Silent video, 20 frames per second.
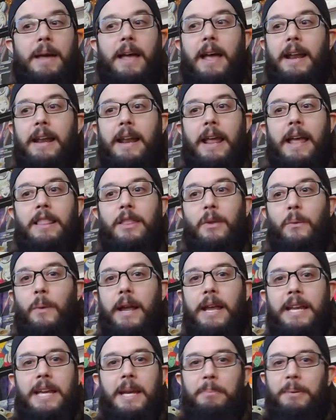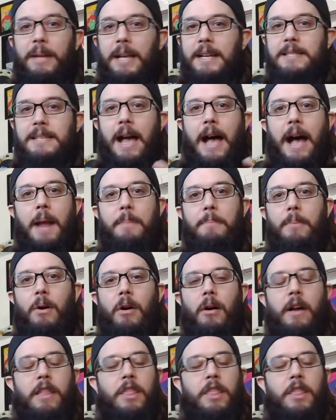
and the way he plays oddball,